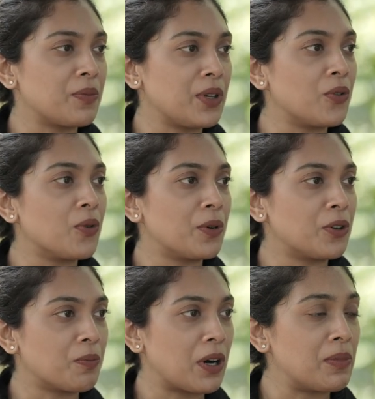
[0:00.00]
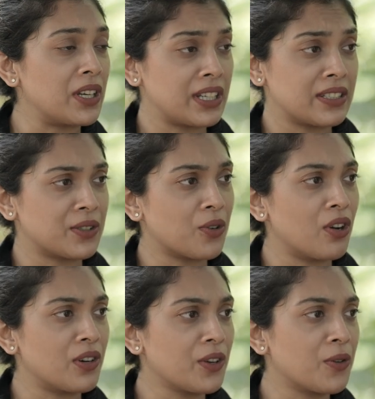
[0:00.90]
be open to public is it
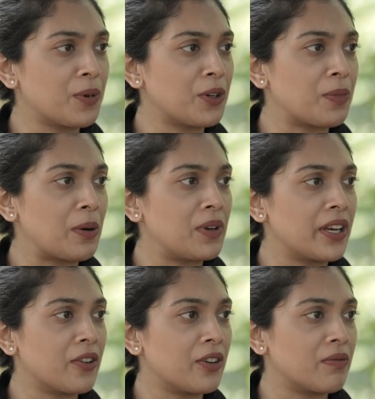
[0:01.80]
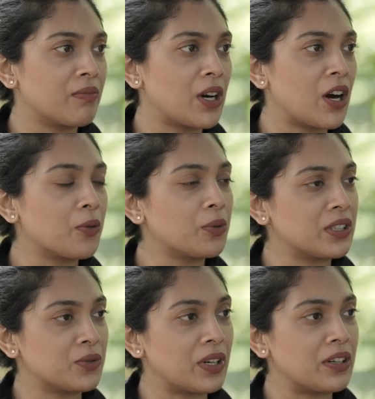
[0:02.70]
already open to public or how
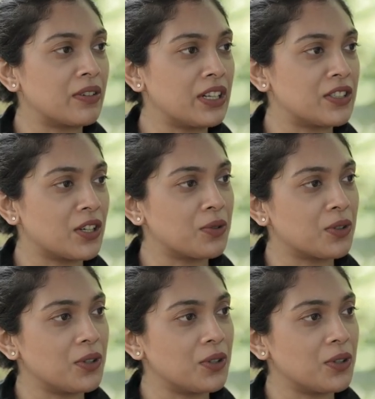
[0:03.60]
does one reach out to